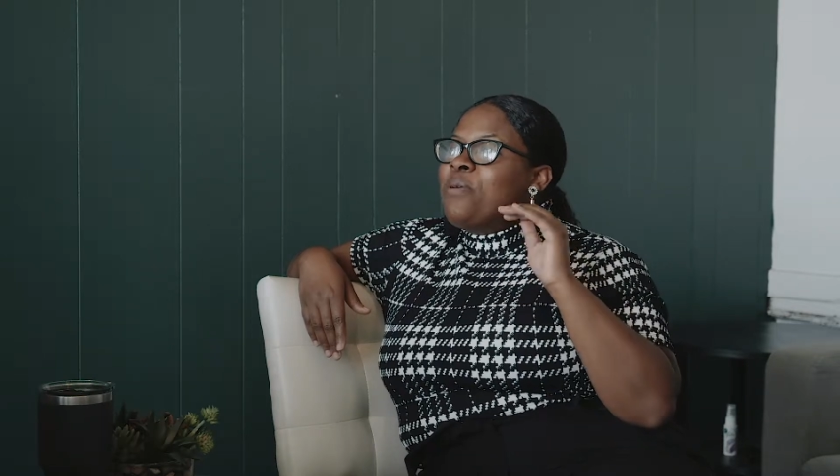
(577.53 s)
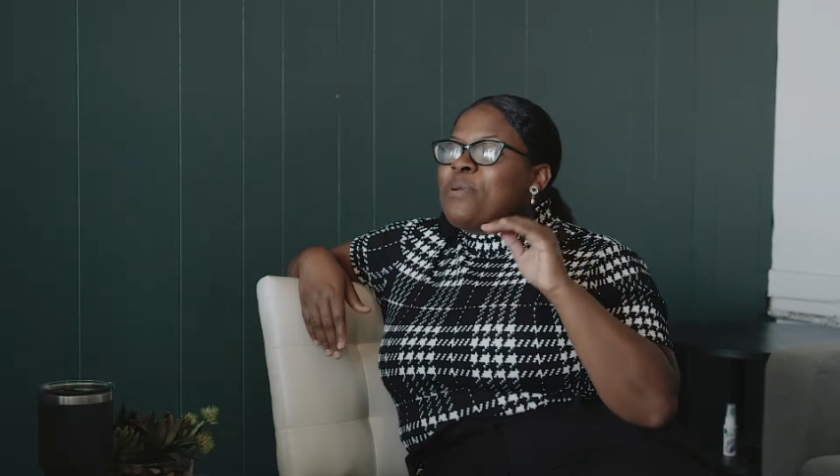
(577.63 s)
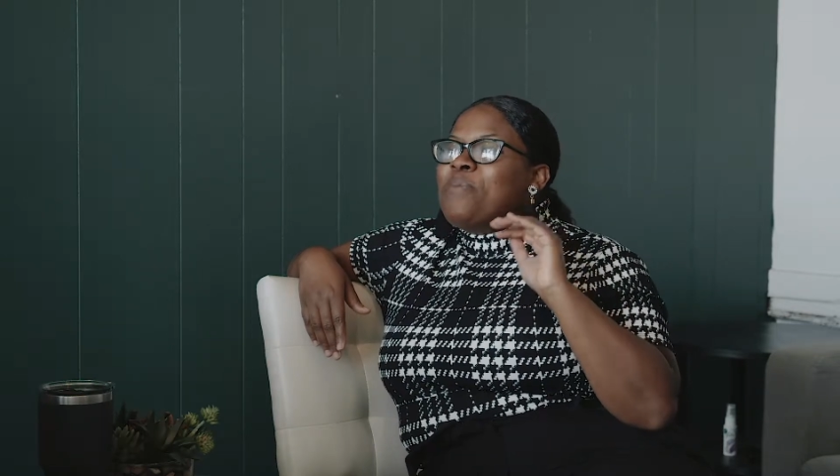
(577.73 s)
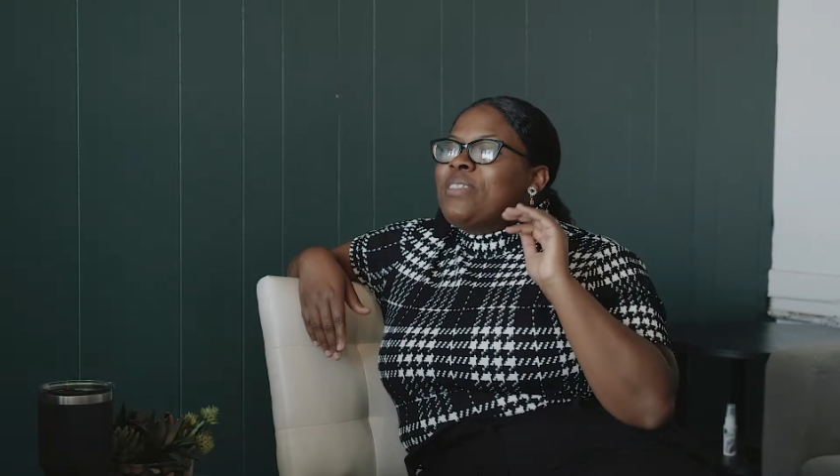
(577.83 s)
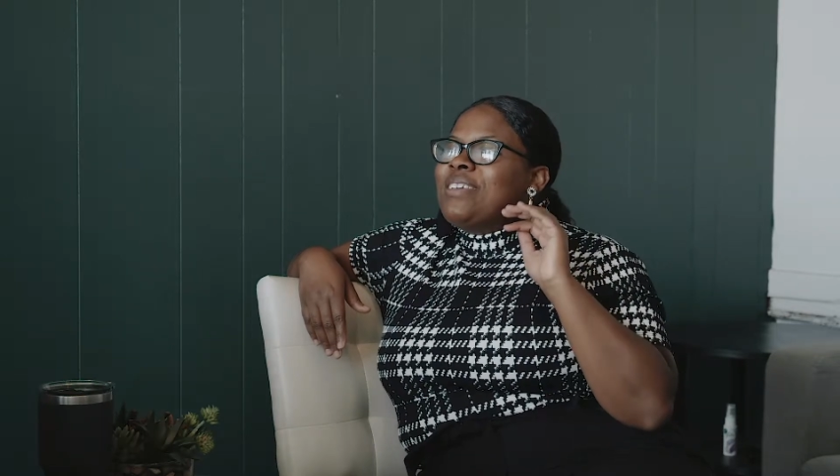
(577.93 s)

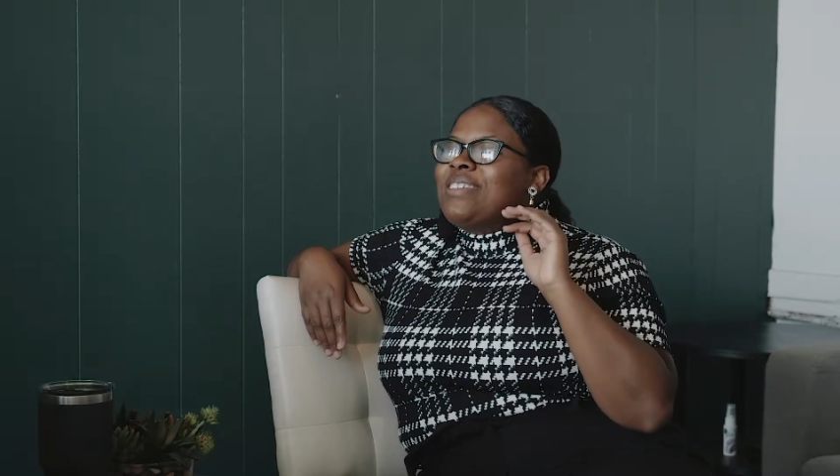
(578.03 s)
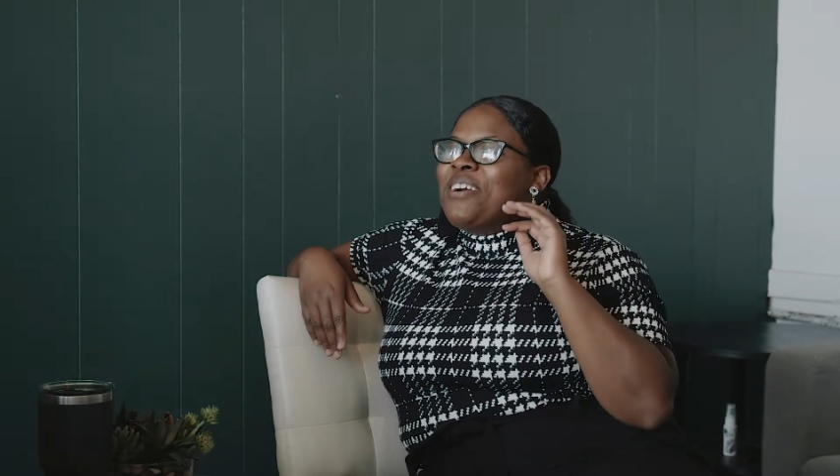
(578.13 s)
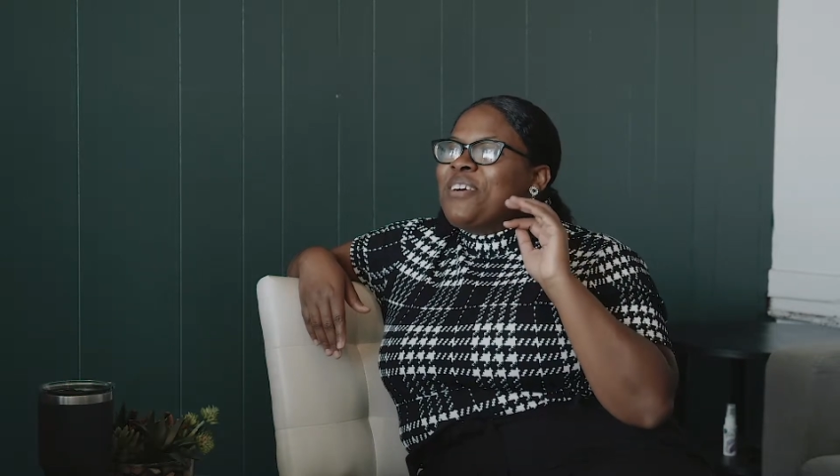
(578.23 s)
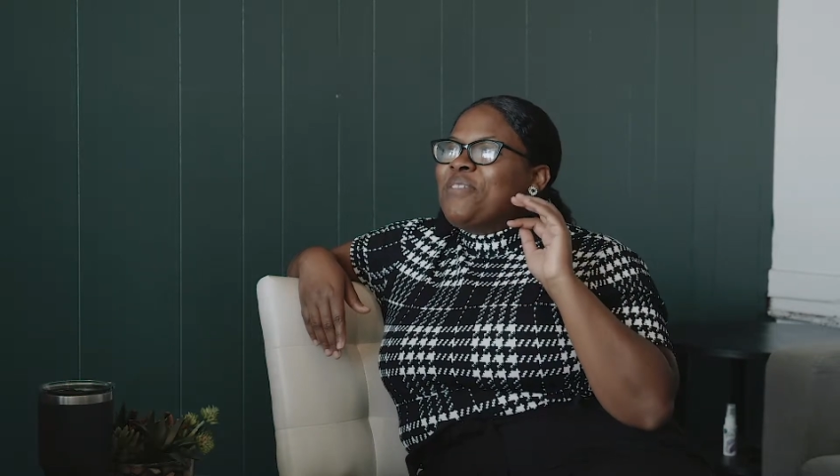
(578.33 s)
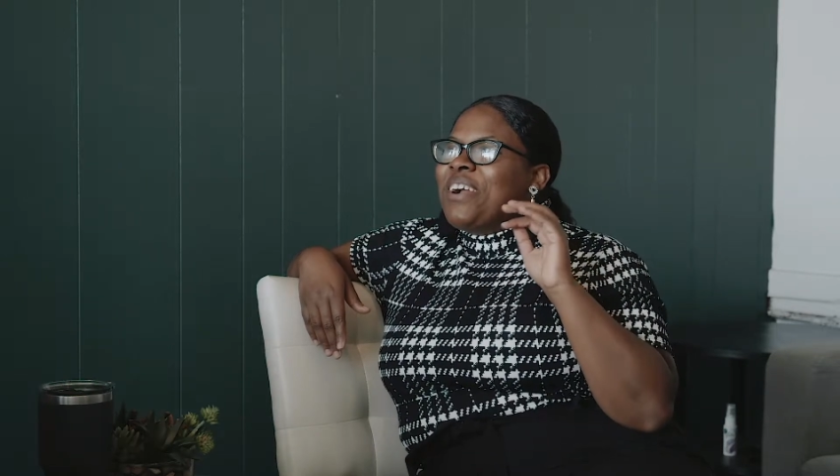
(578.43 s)
remember this,
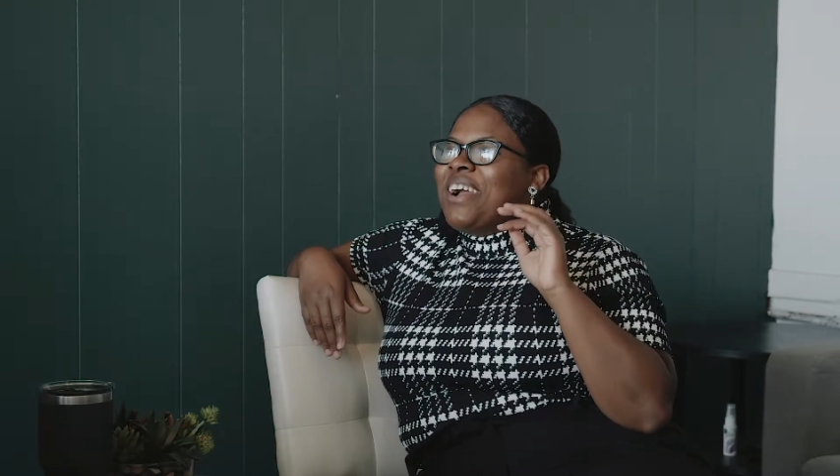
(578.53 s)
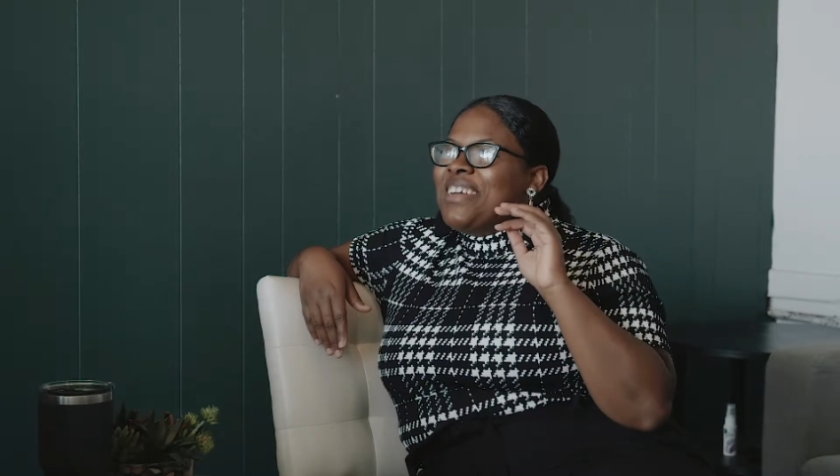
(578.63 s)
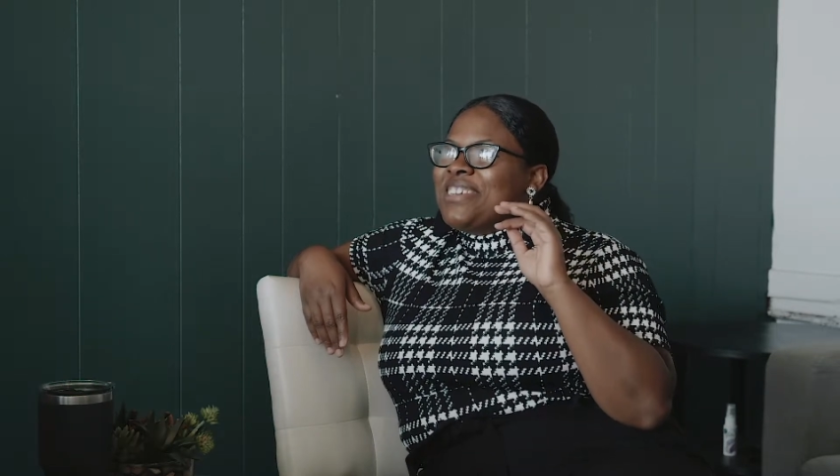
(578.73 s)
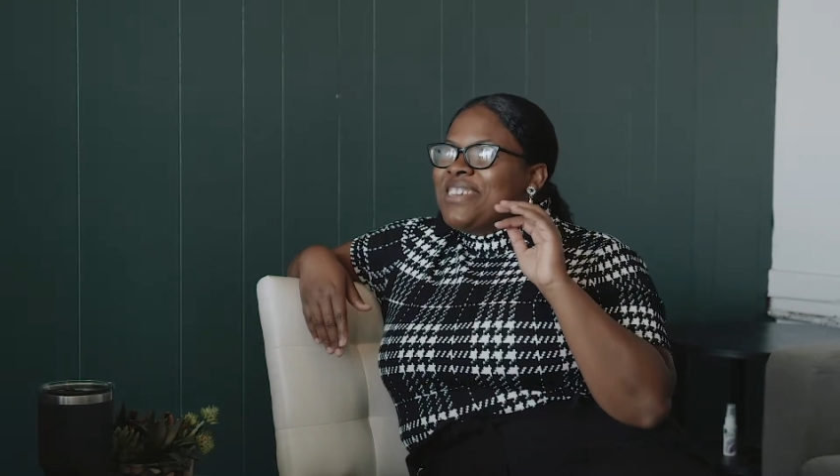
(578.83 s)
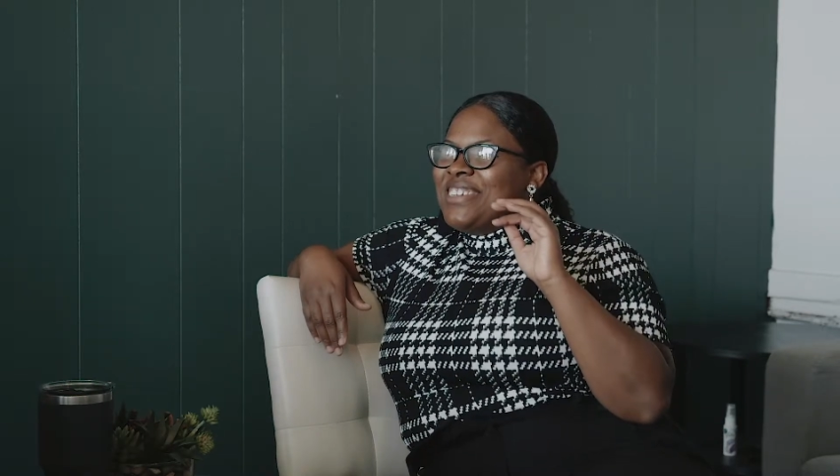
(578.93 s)
oh my gosh,